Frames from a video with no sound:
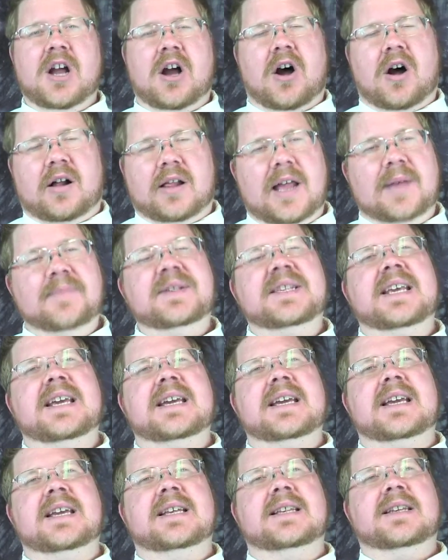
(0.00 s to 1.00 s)
All I'm
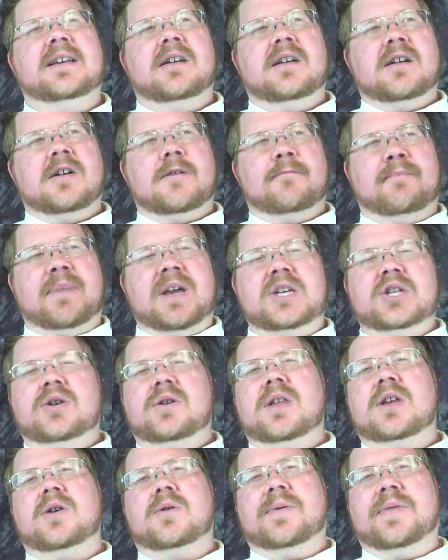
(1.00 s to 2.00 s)
saying is make sure
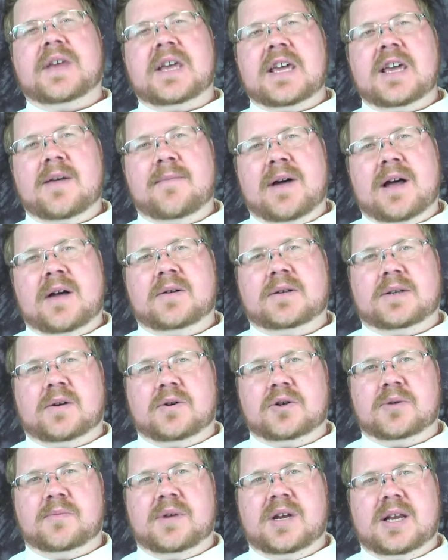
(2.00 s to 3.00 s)
that you're thinking about
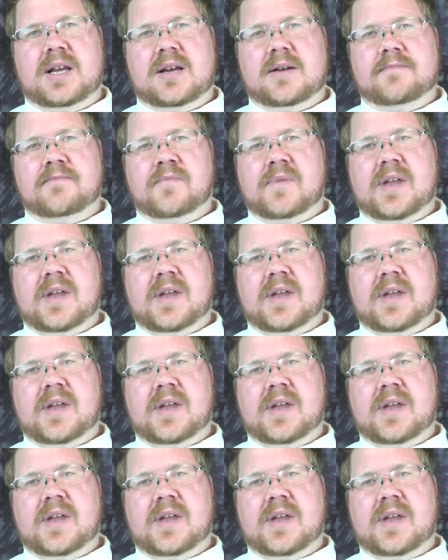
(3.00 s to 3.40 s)
social media